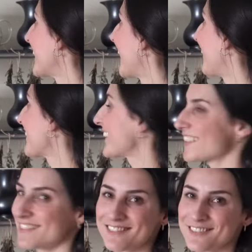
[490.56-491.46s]
now. I think
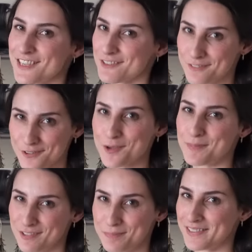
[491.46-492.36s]
it's looking so
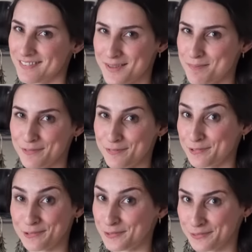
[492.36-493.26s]
much better than
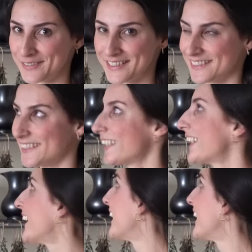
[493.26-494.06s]
before already.